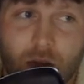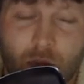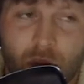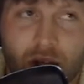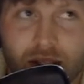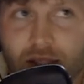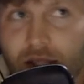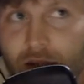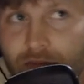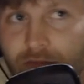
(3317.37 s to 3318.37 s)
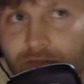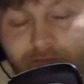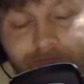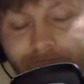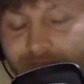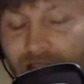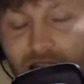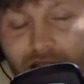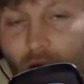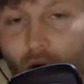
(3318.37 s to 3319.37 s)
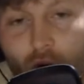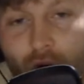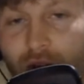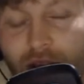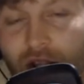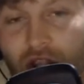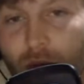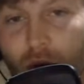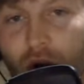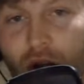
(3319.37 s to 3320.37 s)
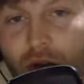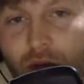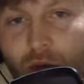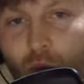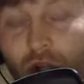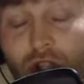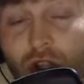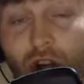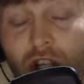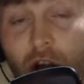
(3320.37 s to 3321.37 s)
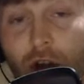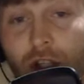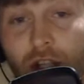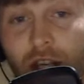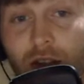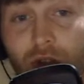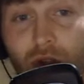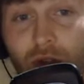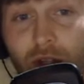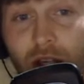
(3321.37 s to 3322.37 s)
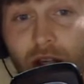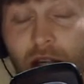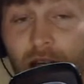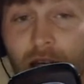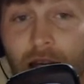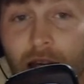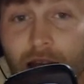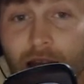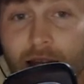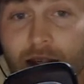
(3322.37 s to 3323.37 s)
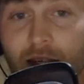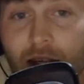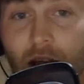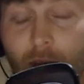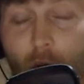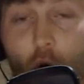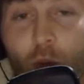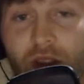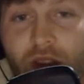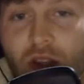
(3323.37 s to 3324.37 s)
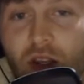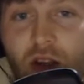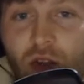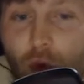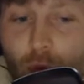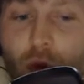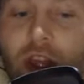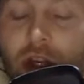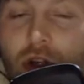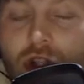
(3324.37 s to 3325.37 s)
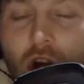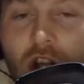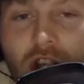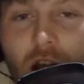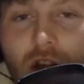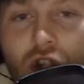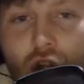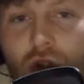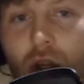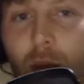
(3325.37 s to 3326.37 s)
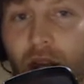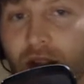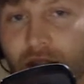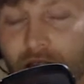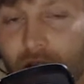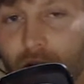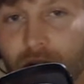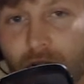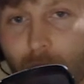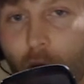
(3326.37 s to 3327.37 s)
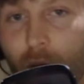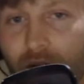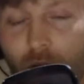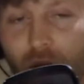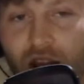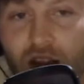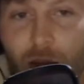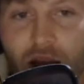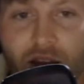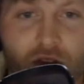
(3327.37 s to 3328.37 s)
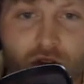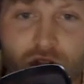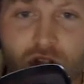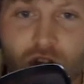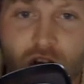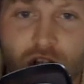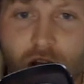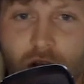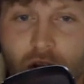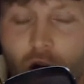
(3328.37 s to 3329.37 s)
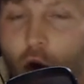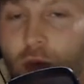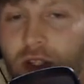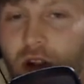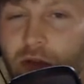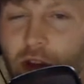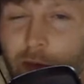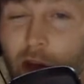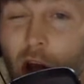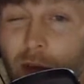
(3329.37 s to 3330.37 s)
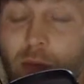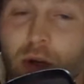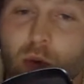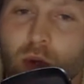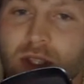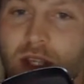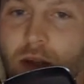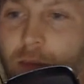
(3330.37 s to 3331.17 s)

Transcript: But it's all hinging upon which Josh Allen you get, truthfully. And I'm hoping that the really good Josh Allen shows up against the Eagles, and I'm hoping that we get the bad version of Josh Allen. I hope it's not flip flopped, but we'll see.